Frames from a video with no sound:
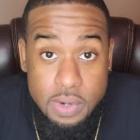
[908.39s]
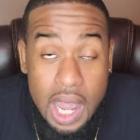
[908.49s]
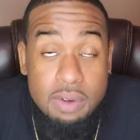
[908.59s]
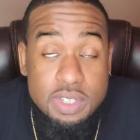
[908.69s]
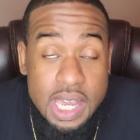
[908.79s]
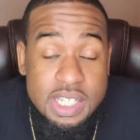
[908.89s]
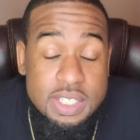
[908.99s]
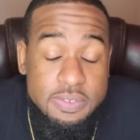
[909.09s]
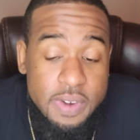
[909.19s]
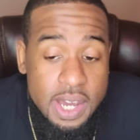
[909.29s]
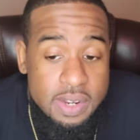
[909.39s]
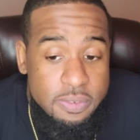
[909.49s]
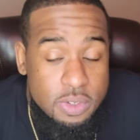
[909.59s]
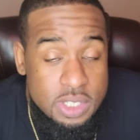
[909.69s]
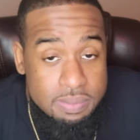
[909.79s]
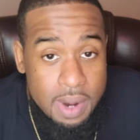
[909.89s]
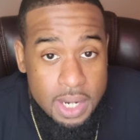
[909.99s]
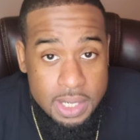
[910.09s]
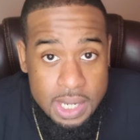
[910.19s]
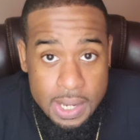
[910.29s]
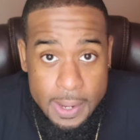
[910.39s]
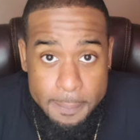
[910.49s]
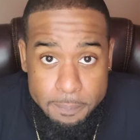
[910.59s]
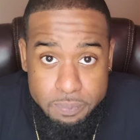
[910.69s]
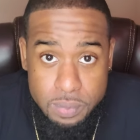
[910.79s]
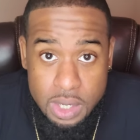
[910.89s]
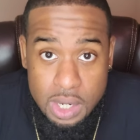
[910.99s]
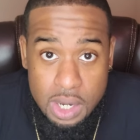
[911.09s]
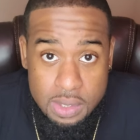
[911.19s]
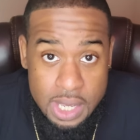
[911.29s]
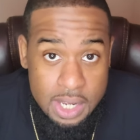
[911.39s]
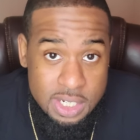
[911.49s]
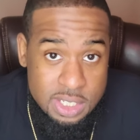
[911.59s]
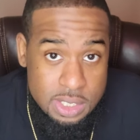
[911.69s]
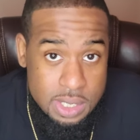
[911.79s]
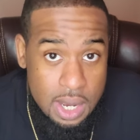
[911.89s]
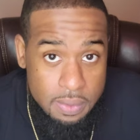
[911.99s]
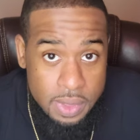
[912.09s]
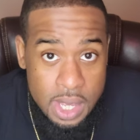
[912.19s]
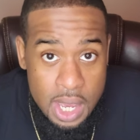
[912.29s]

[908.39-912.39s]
I was actually fighting for this biker game down in the South.